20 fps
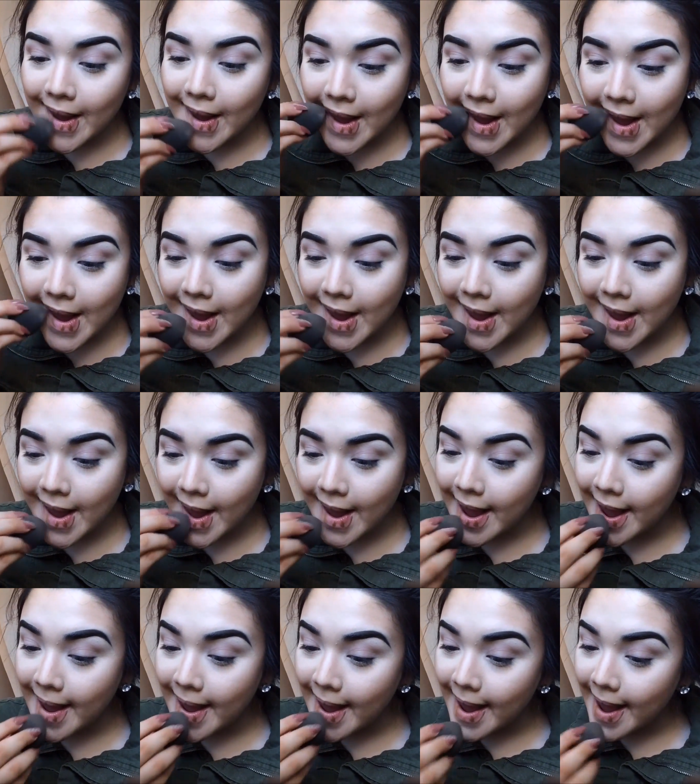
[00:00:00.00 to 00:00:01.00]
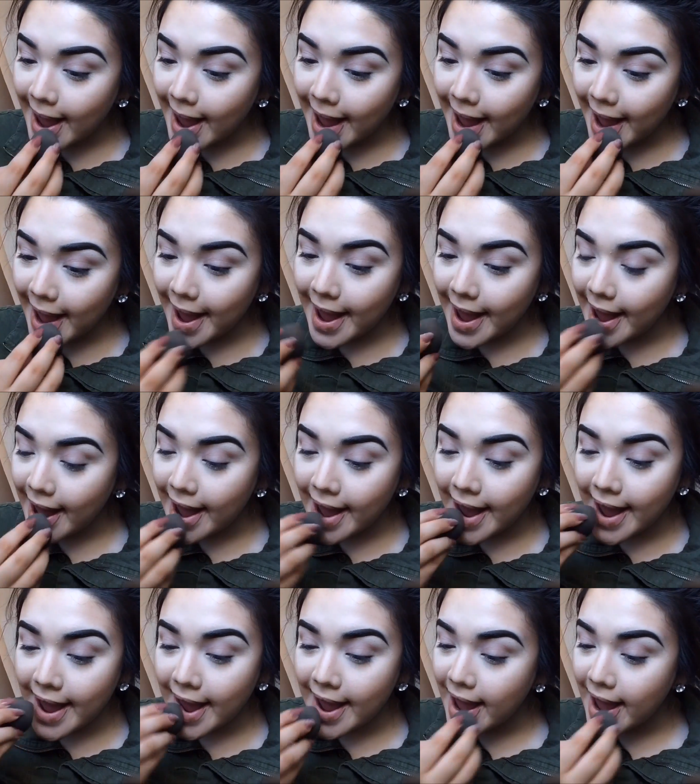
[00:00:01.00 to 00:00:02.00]
And for this, you kind of just use it
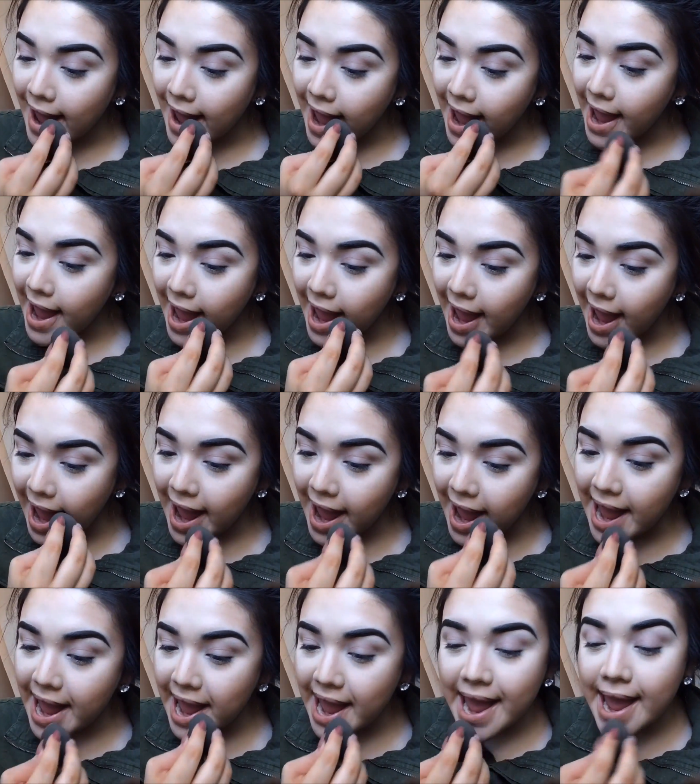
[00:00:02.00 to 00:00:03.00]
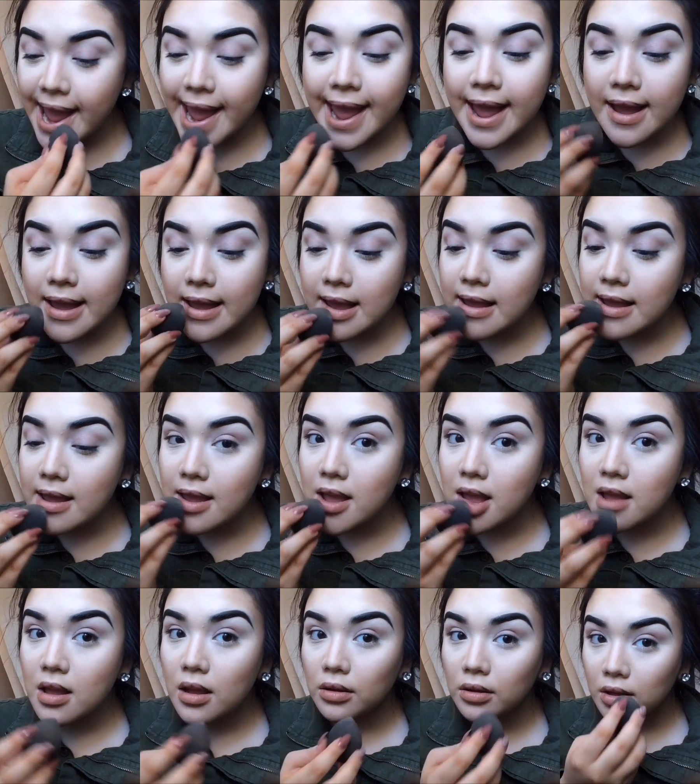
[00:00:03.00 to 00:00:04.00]
like you were just like blending a foundation
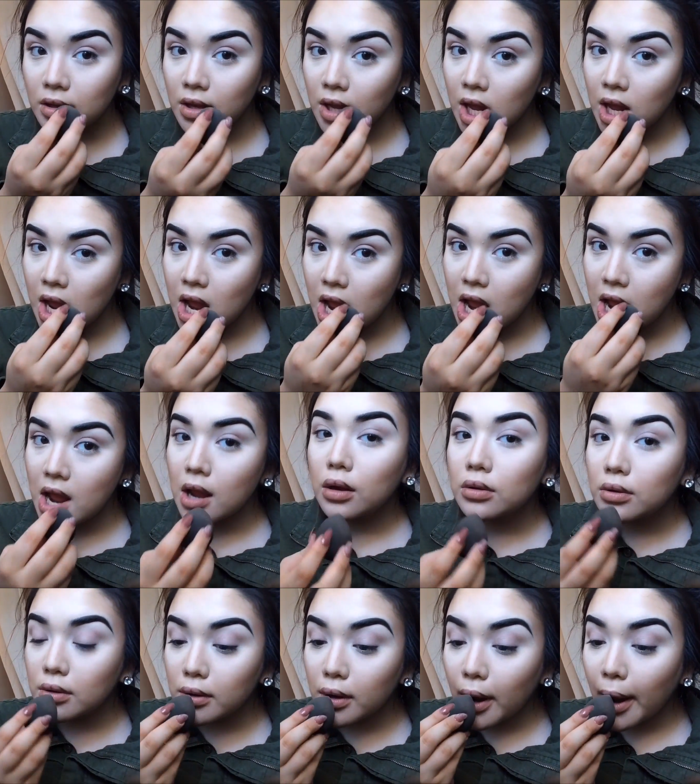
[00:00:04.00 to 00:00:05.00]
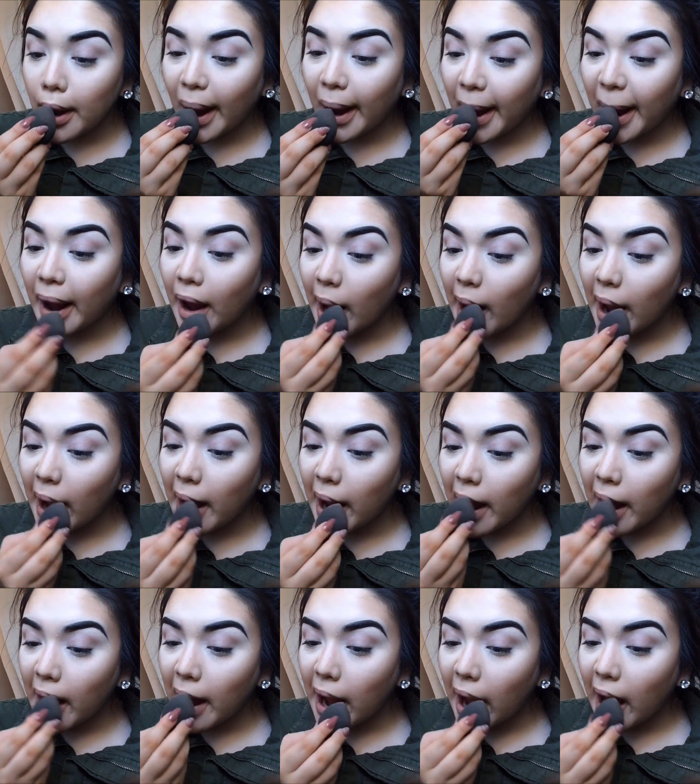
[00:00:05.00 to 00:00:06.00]
or something. That's how I think
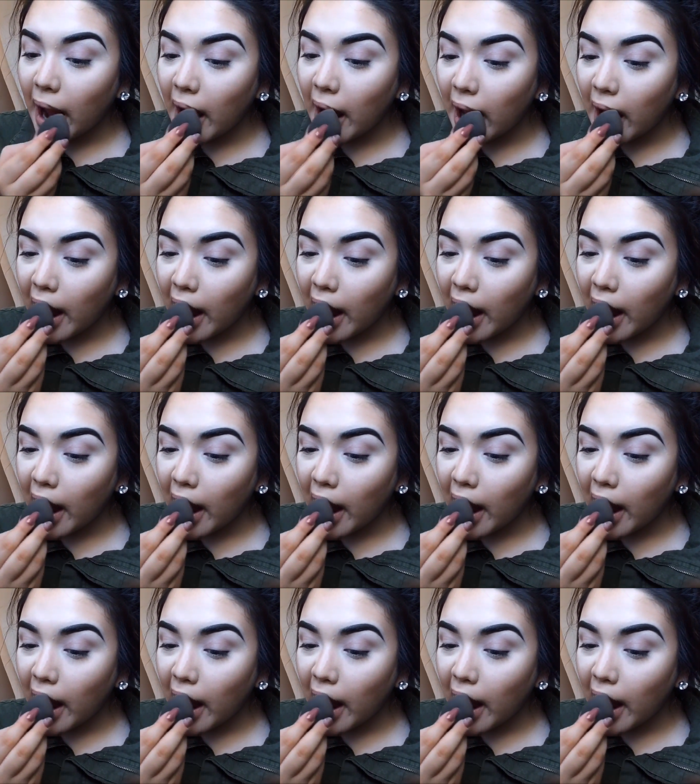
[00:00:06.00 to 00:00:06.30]
of it.